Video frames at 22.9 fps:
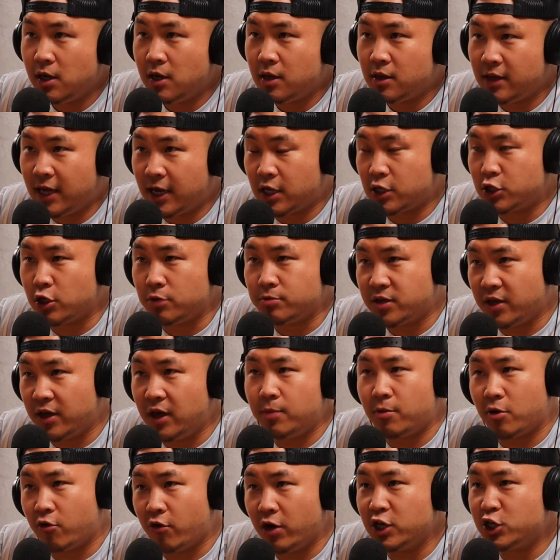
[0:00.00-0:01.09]
like in terms of
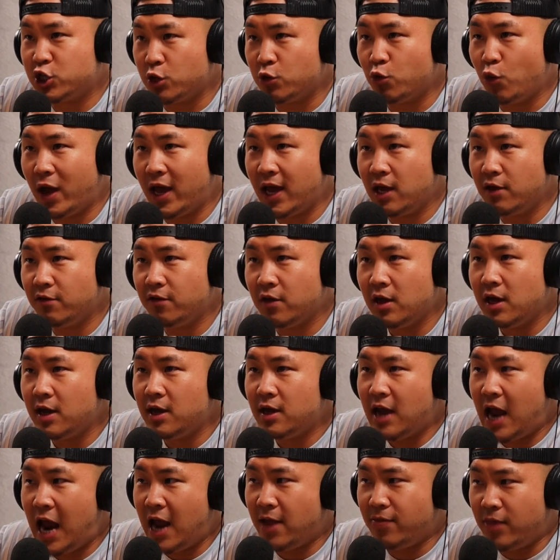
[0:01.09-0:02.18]
immigration wave,
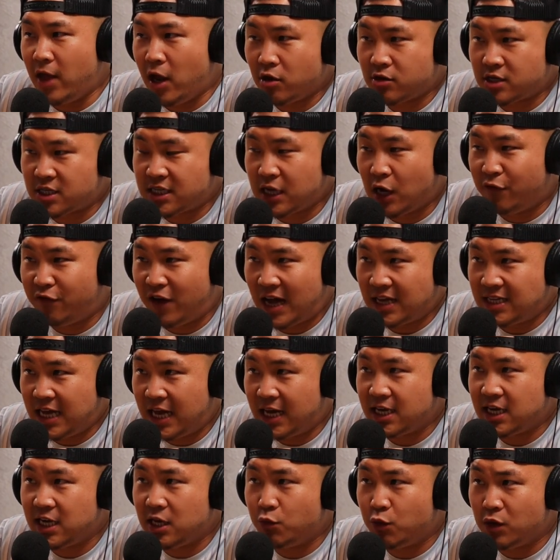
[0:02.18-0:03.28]
and their self
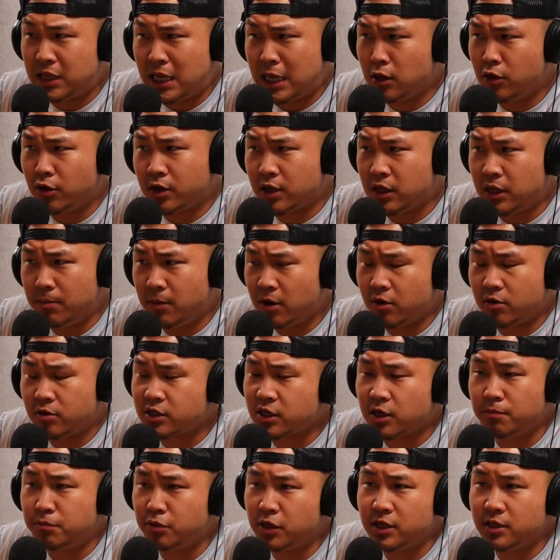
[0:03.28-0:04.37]
identity when they look in the mirror is
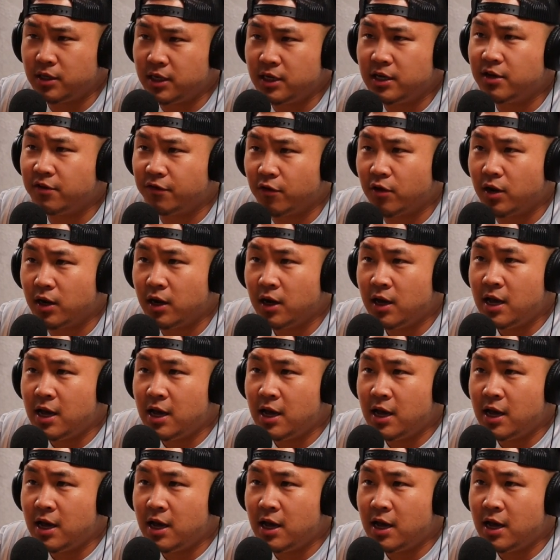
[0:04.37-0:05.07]
completely different.